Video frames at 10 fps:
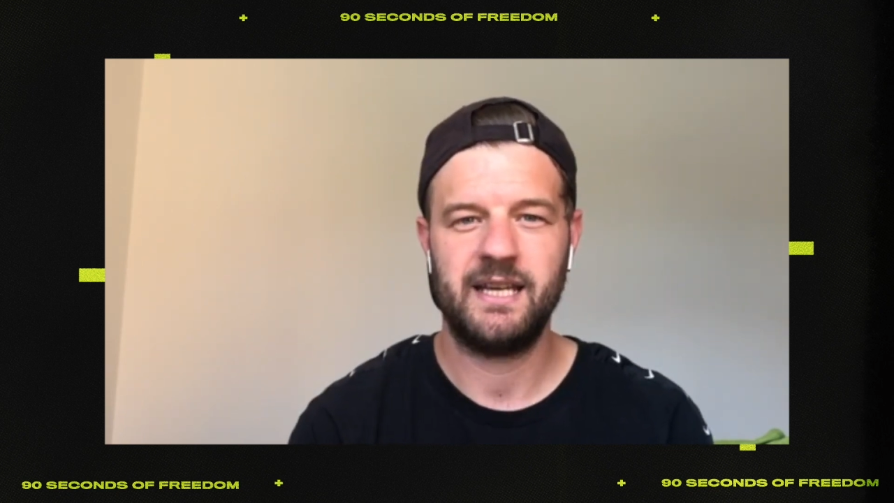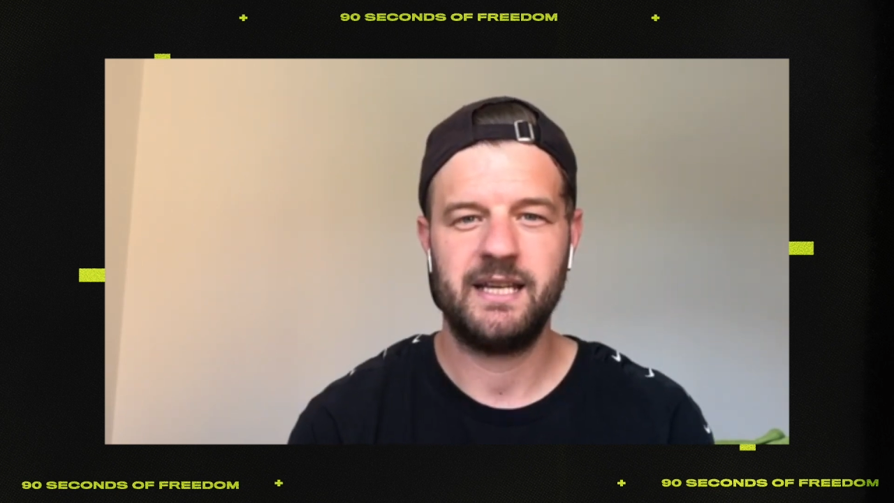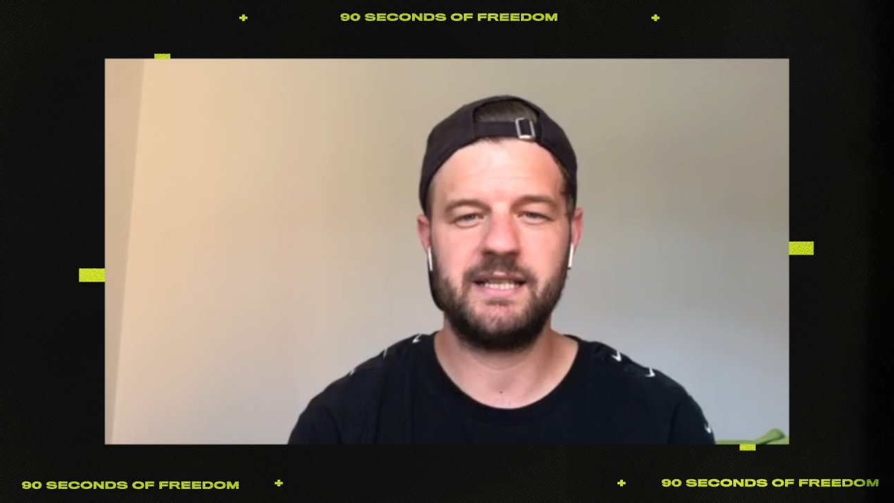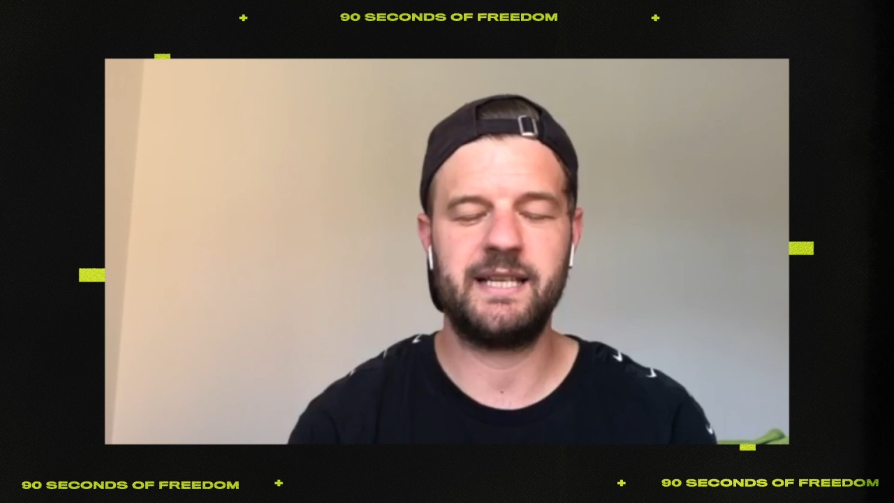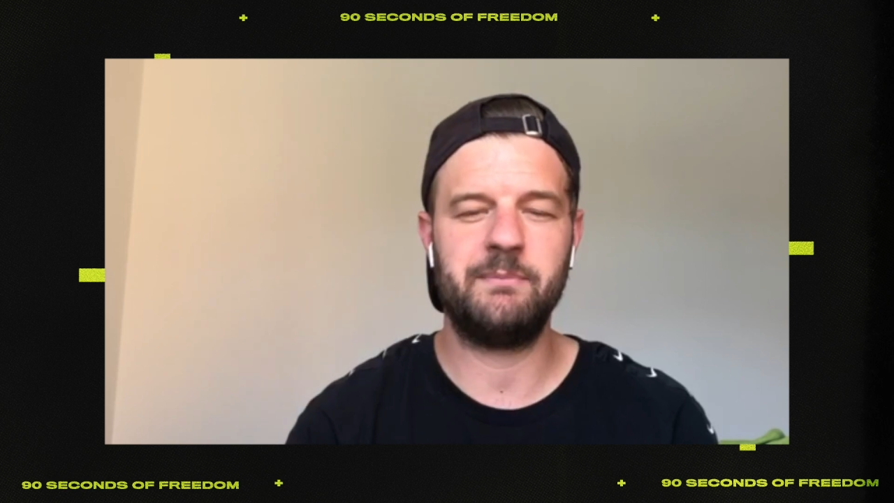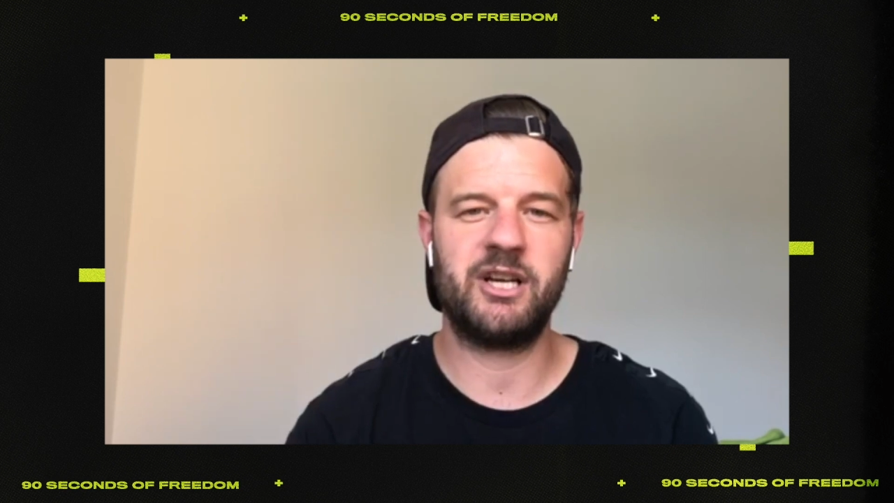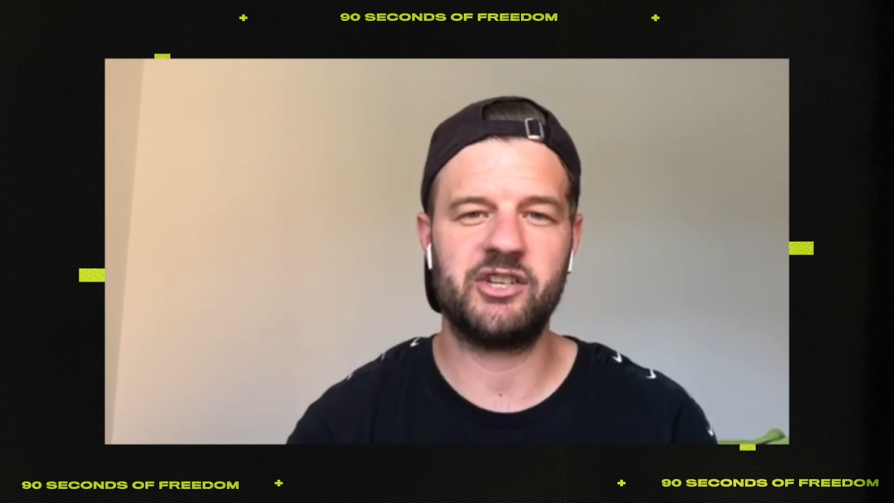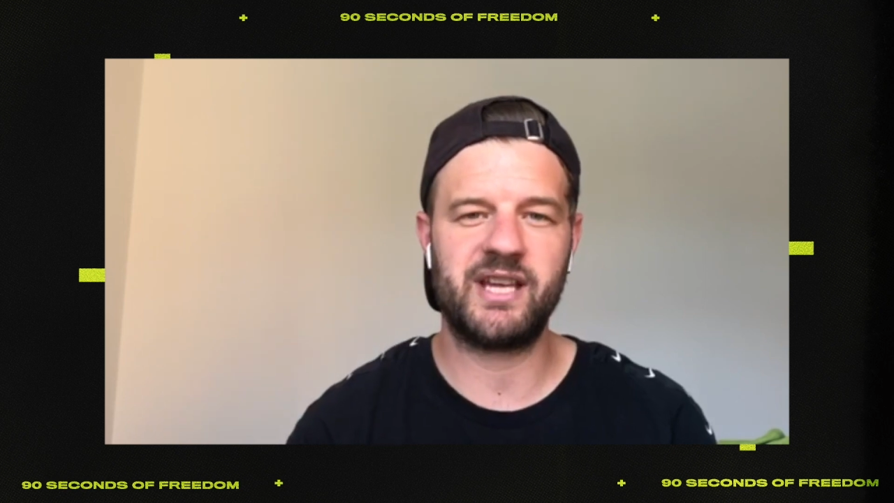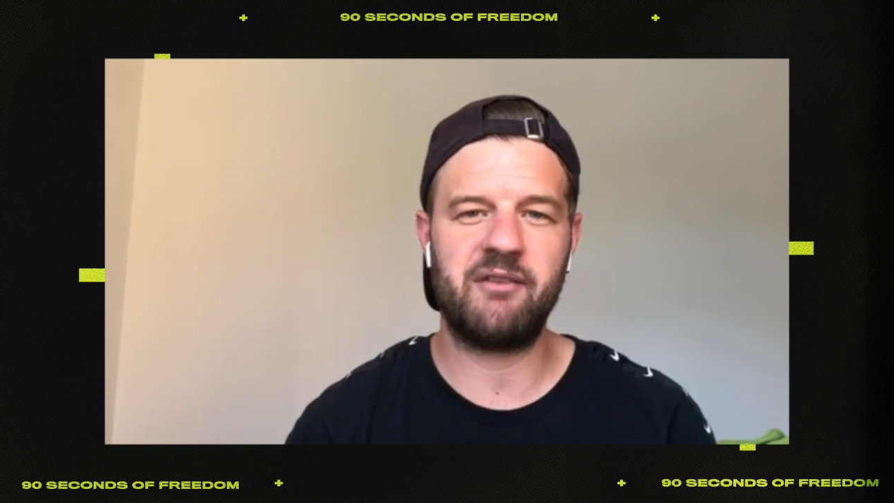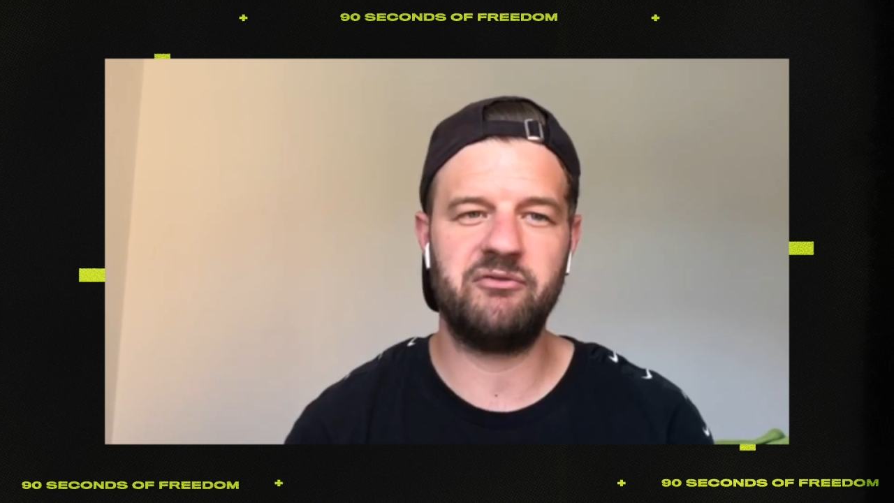You see,
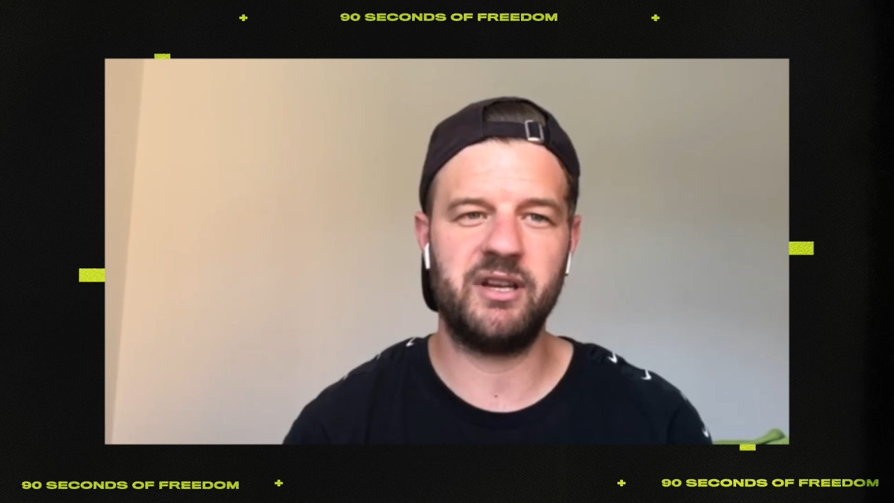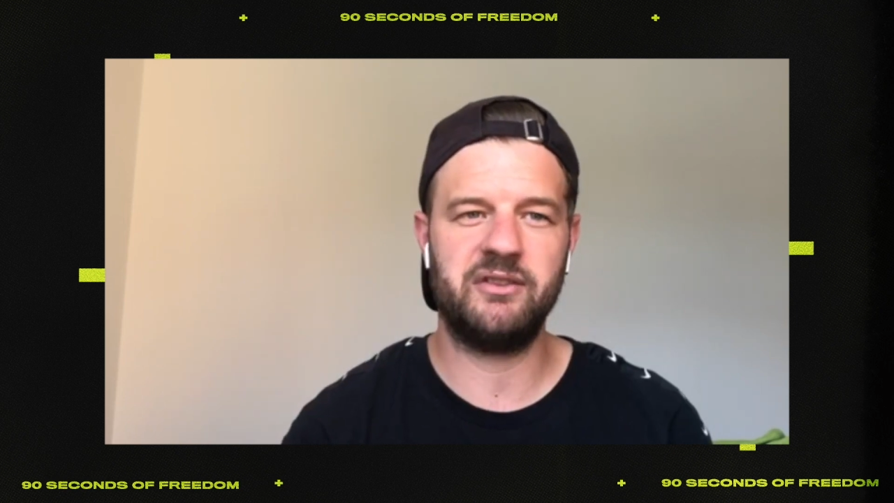because every